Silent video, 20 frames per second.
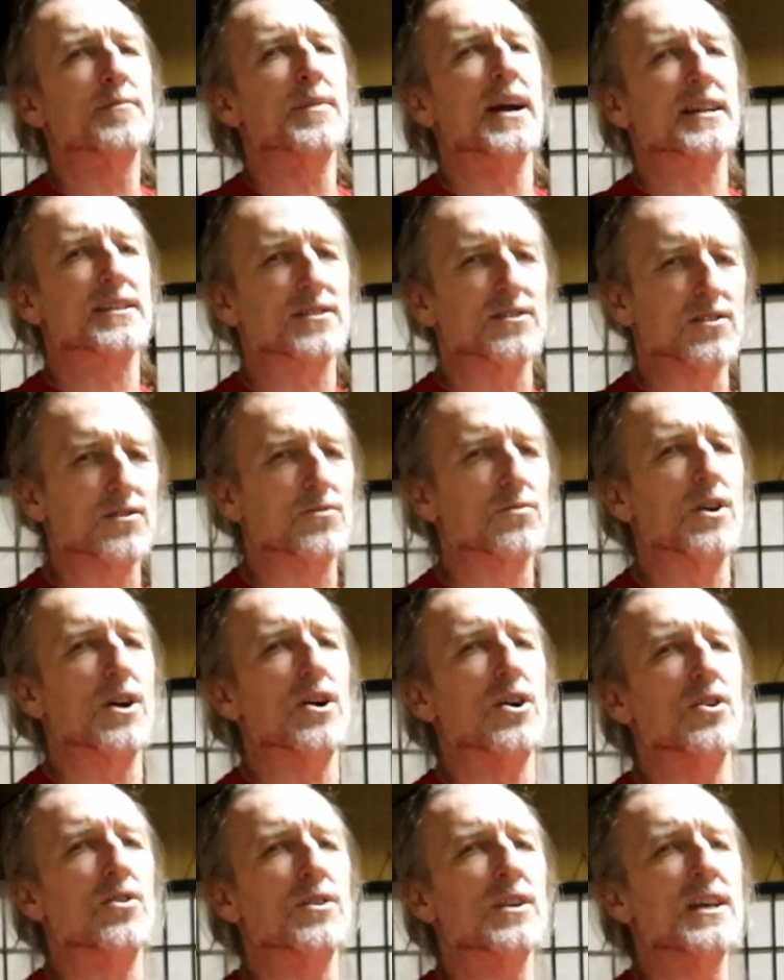Back to the
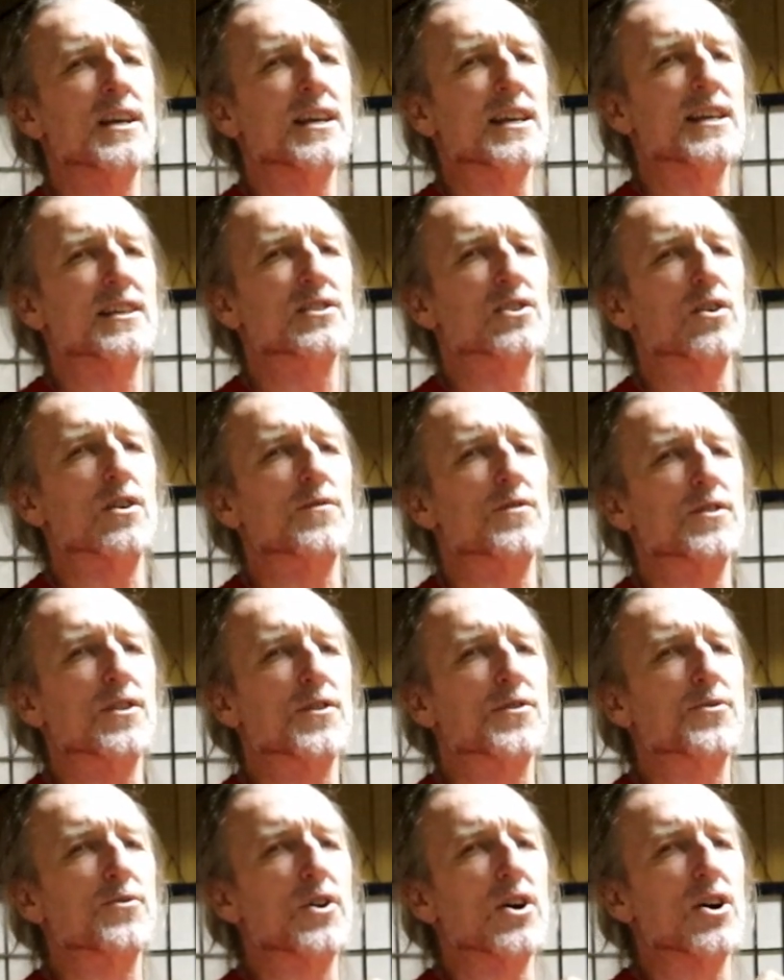throat. He's going
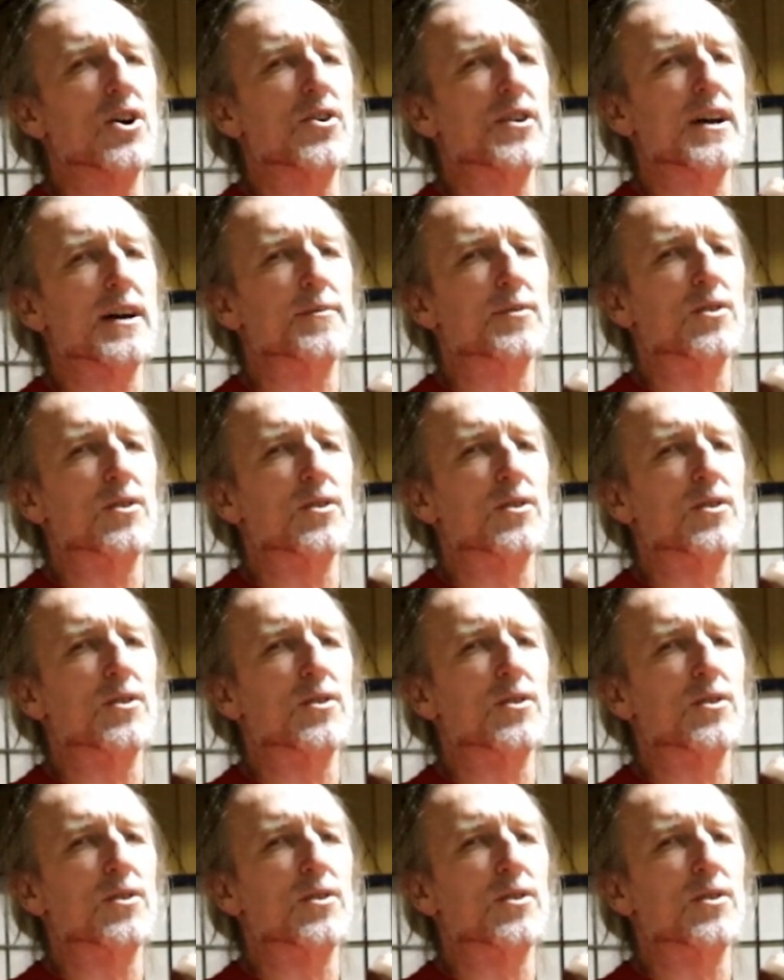for the throat.